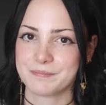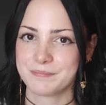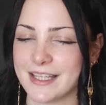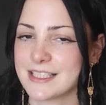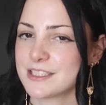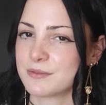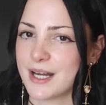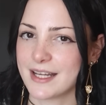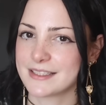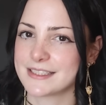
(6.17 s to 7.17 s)
and that's the
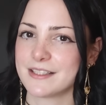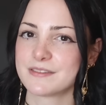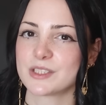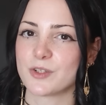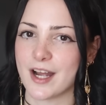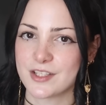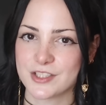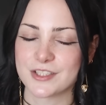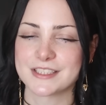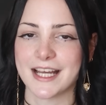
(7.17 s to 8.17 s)
rise of
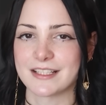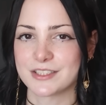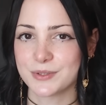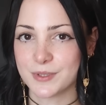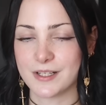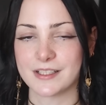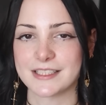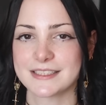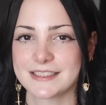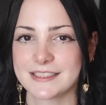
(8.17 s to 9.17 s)
Scratcher tattoo
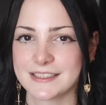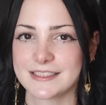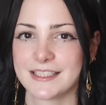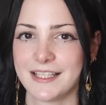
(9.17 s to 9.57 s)
artists.